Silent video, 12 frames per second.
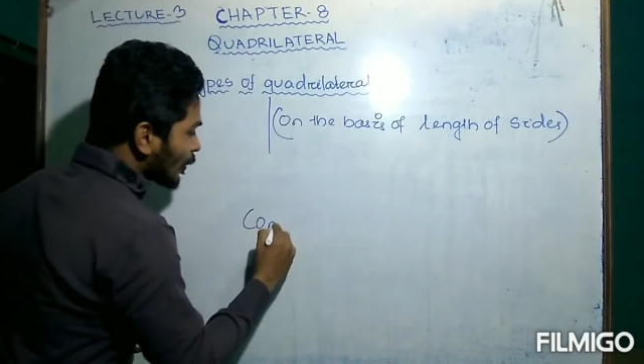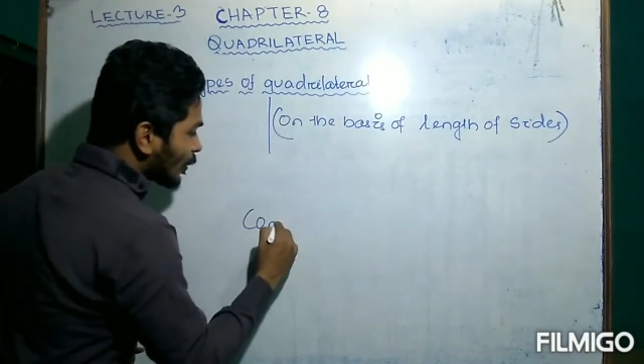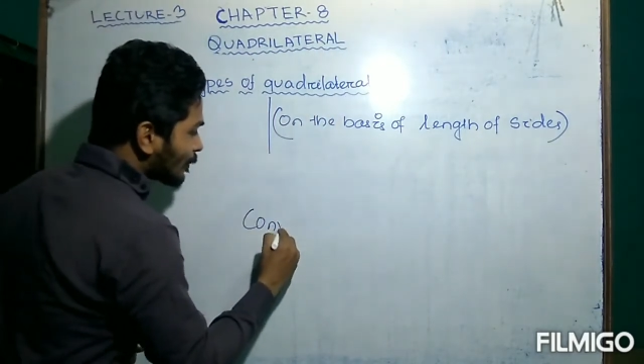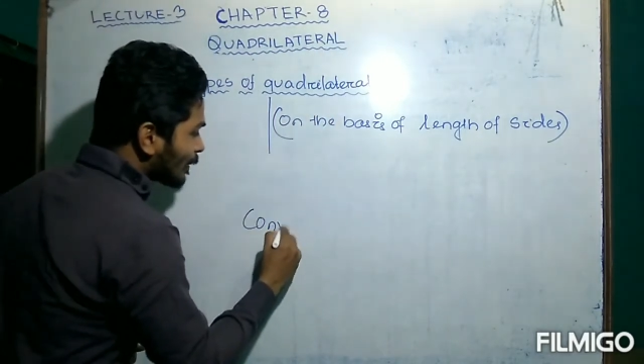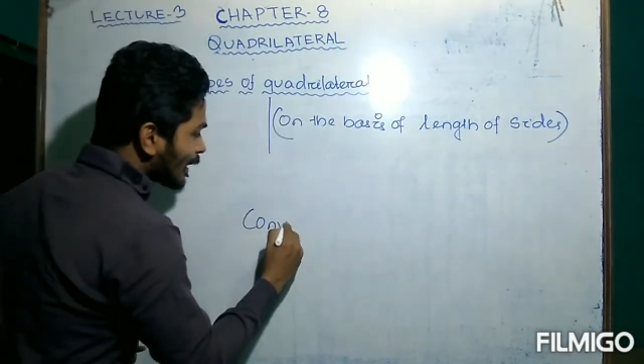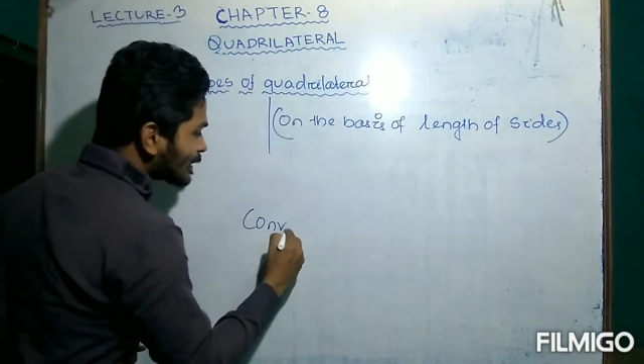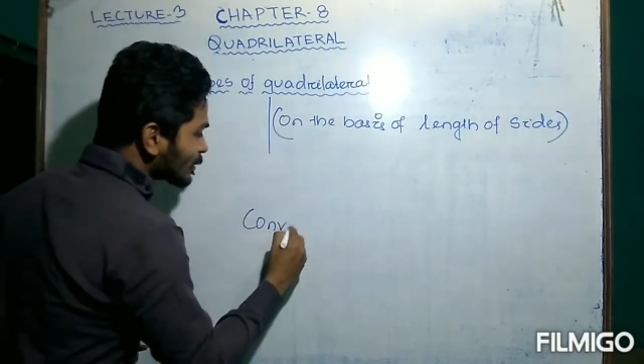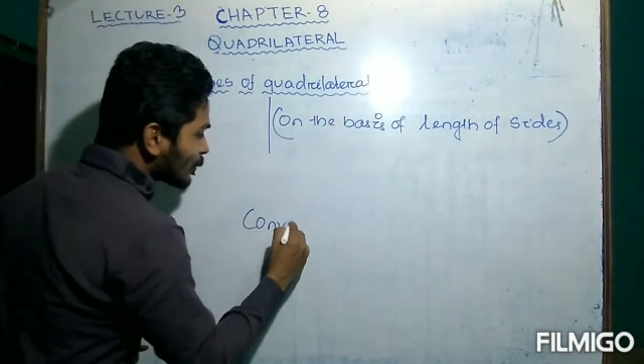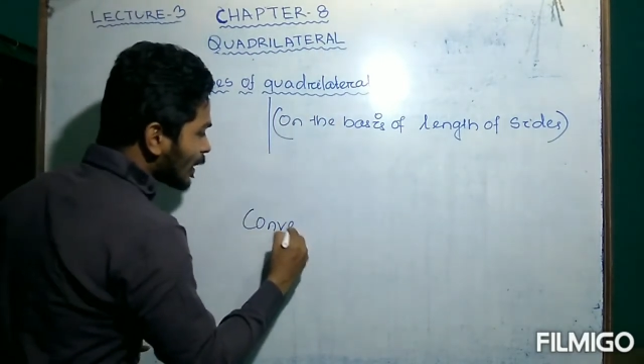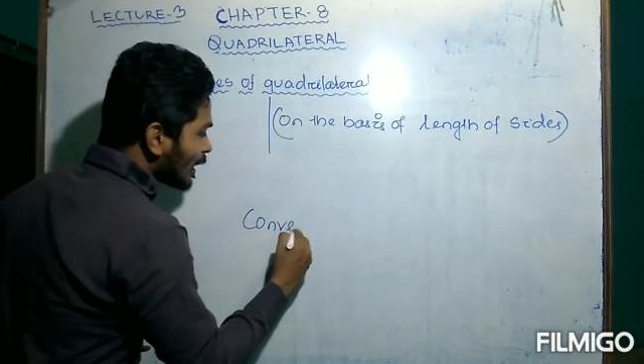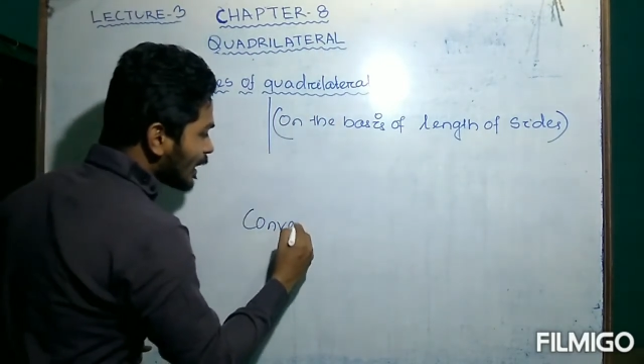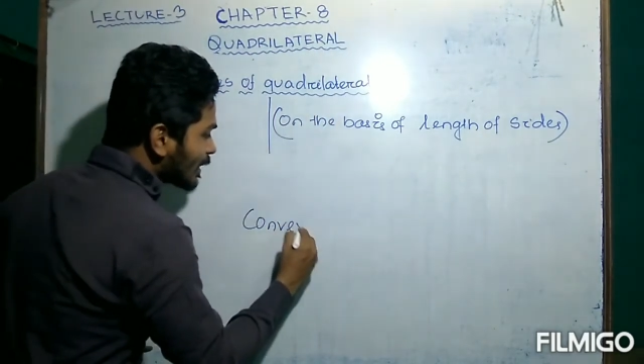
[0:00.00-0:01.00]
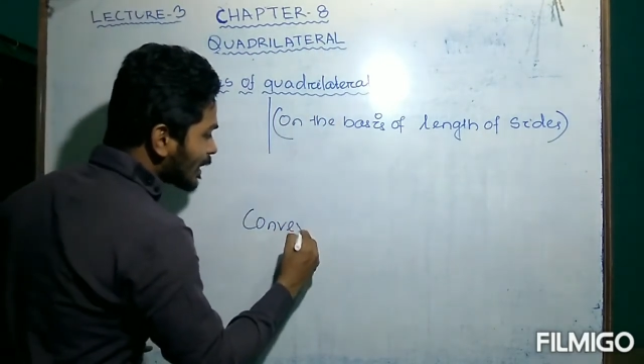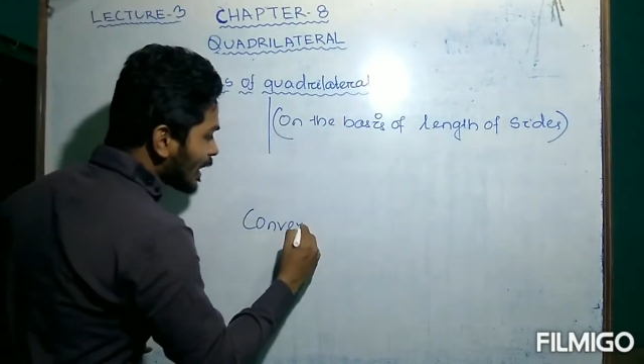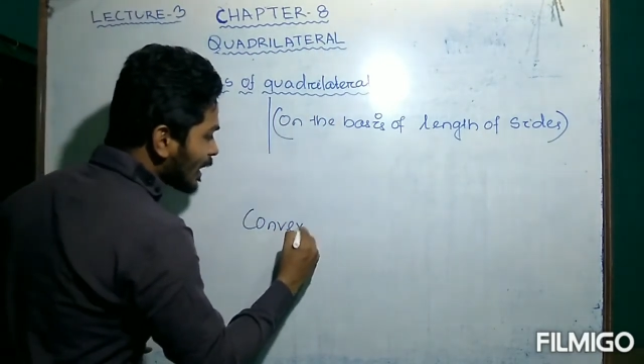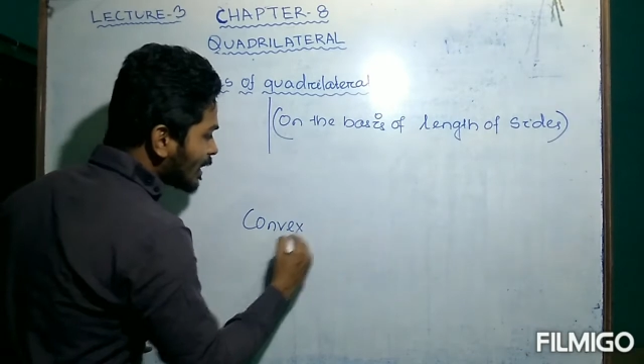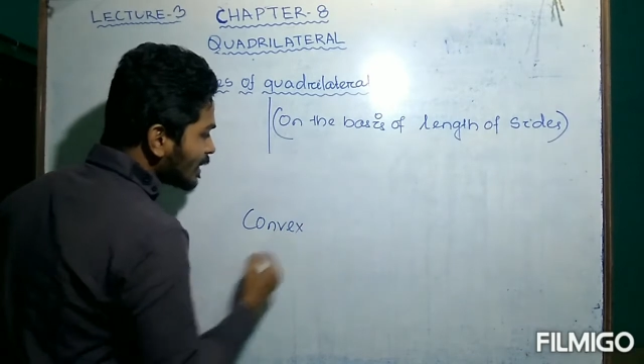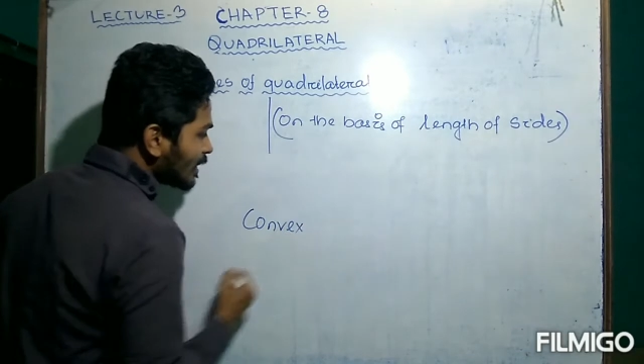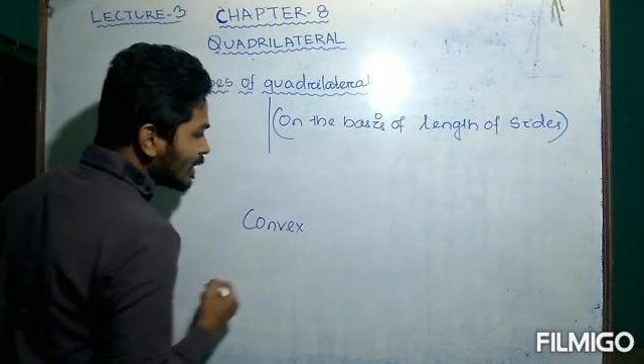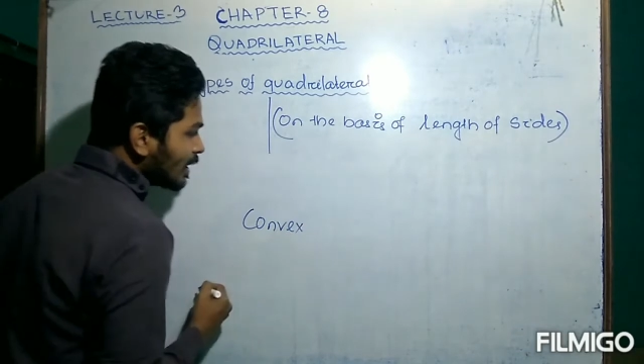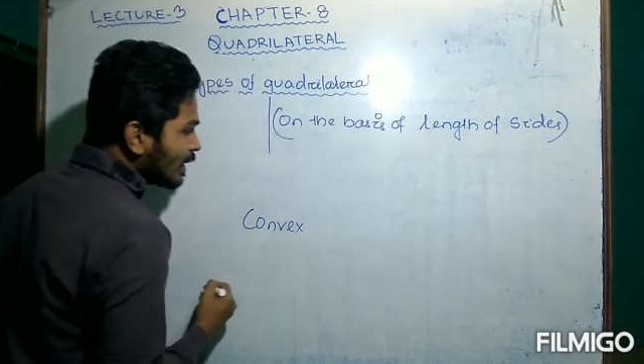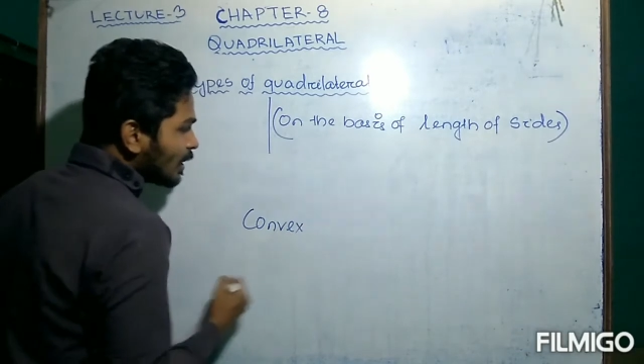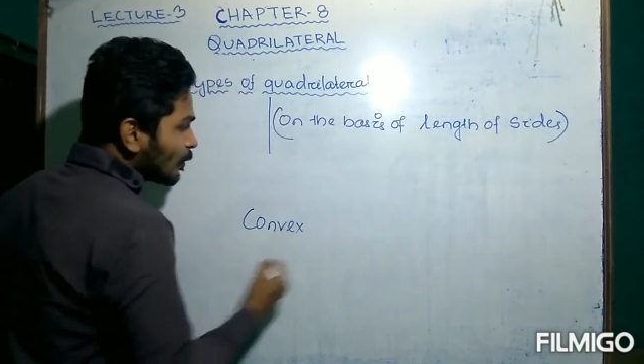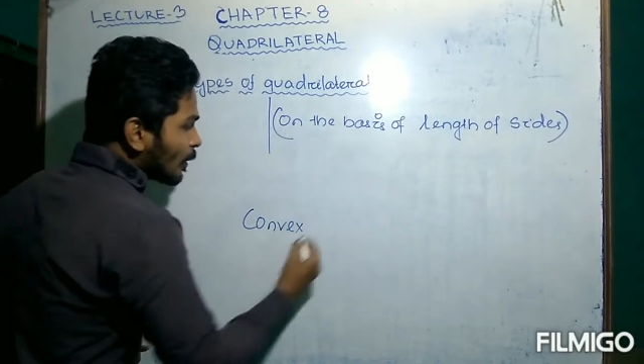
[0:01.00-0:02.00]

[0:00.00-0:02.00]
convex quadrilateral.